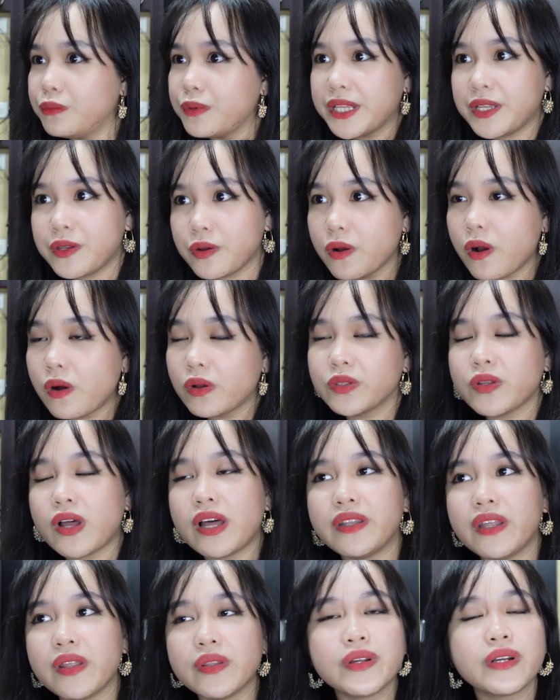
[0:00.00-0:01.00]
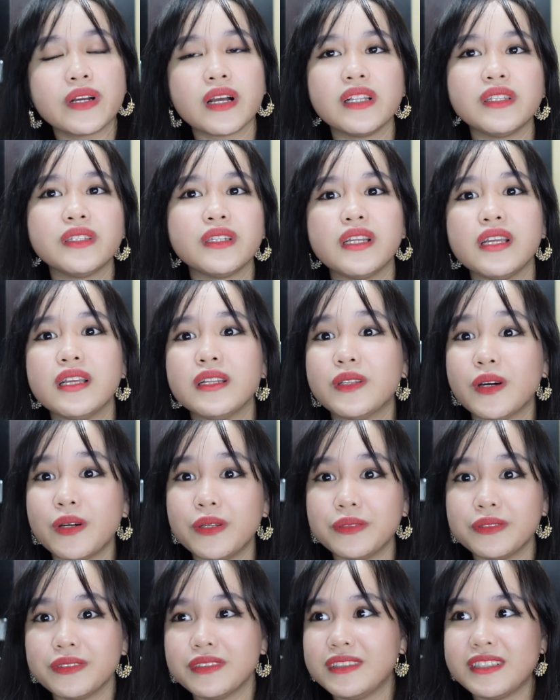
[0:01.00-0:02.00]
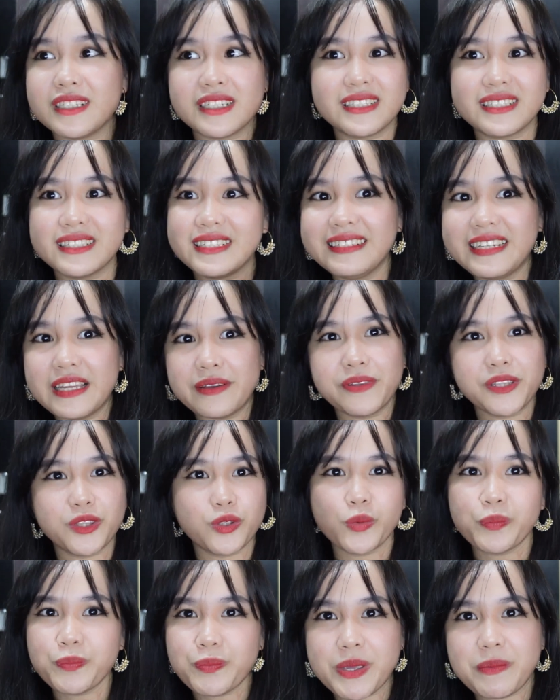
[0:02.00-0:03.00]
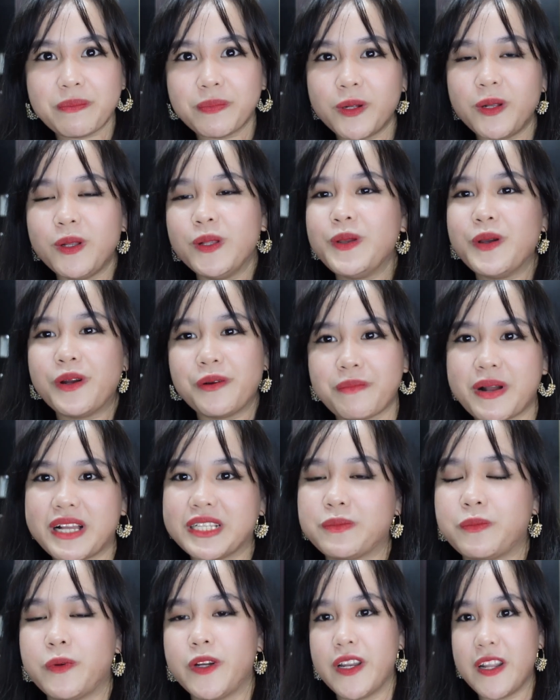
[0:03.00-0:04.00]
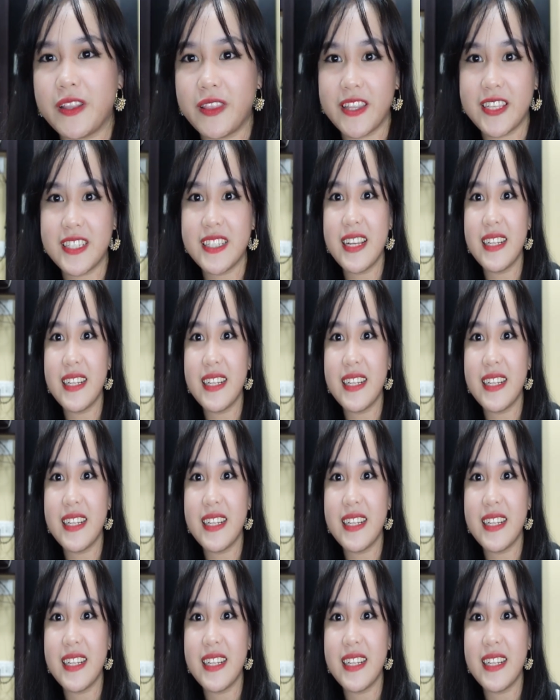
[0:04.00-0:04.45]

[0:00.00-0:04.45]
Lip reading: When you go to another country, don't just give it to people, your passport and things